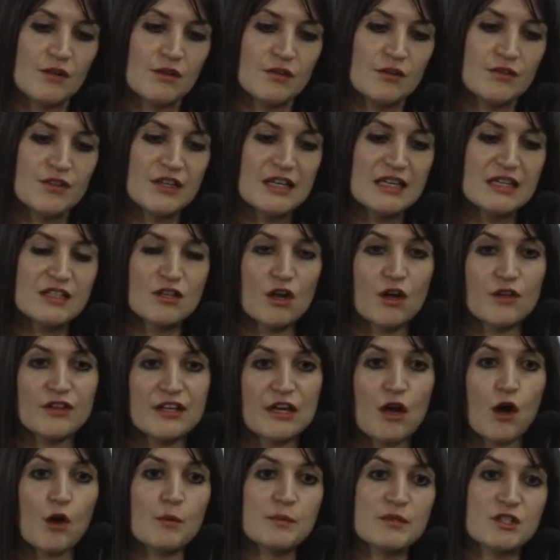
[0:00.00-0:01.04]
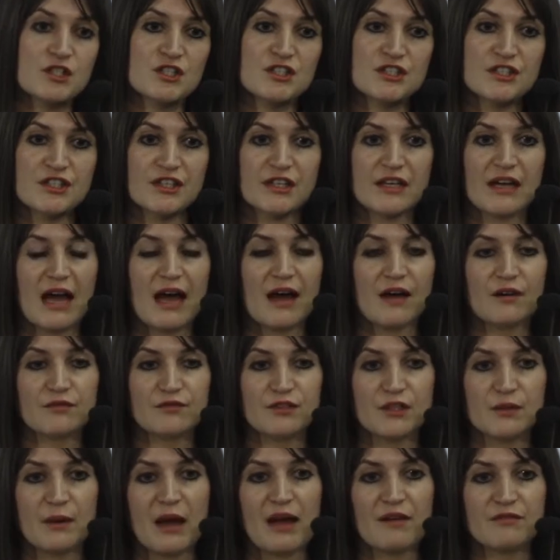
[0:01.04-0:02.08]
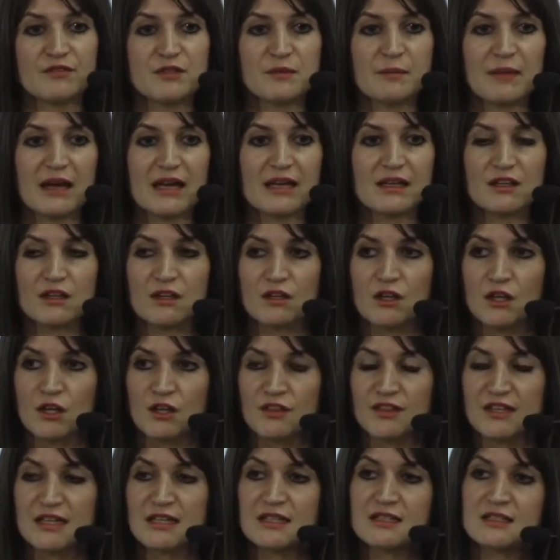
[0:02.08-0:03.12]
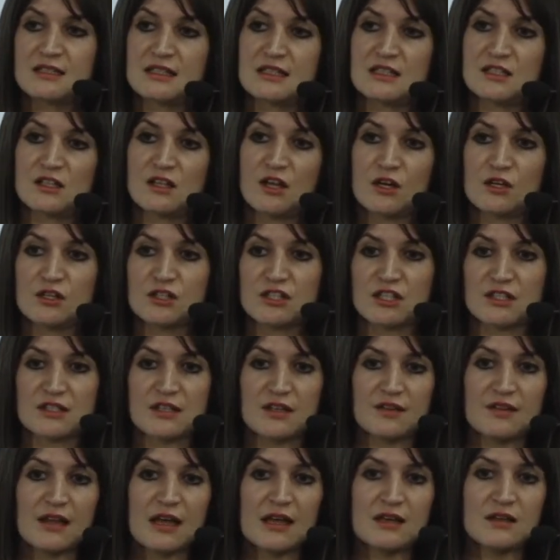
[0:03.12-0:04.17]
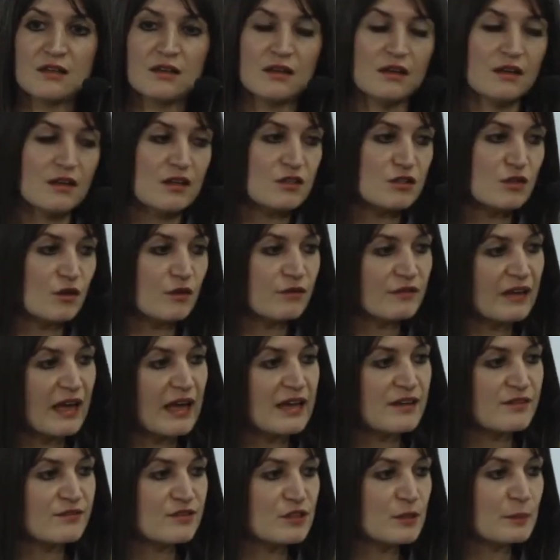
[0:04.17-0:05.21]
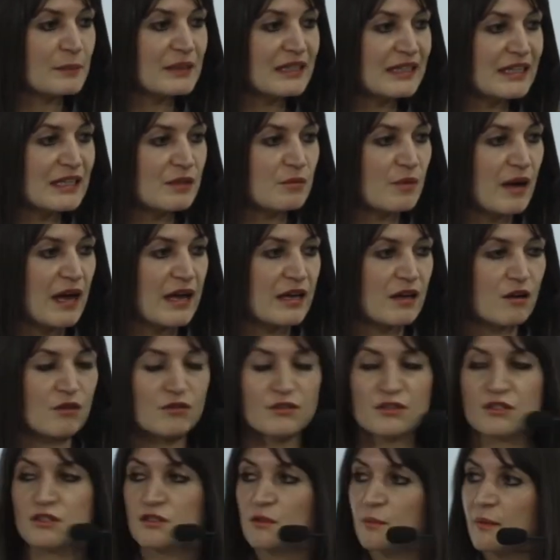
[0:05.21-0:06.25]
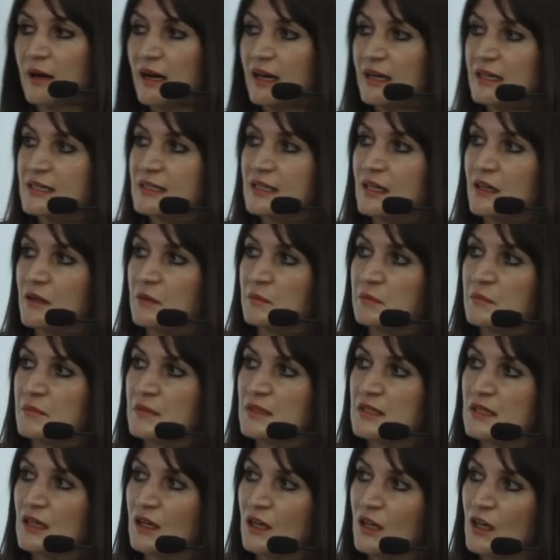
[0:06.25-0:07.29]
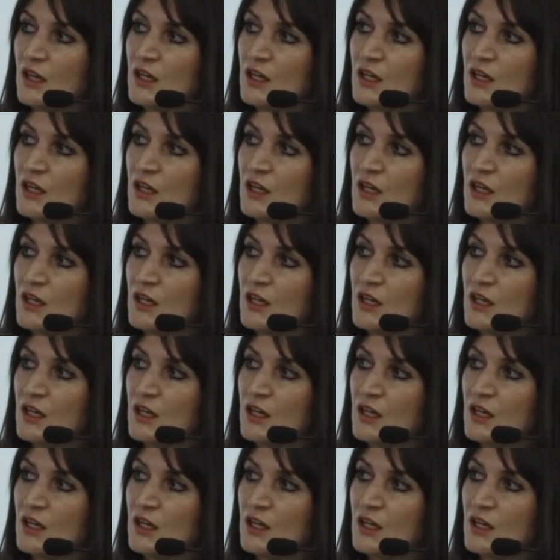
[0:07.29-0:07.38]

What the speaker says: these are the options that you have. You have to make these disclosures, and then sort of gave some leeway on some items.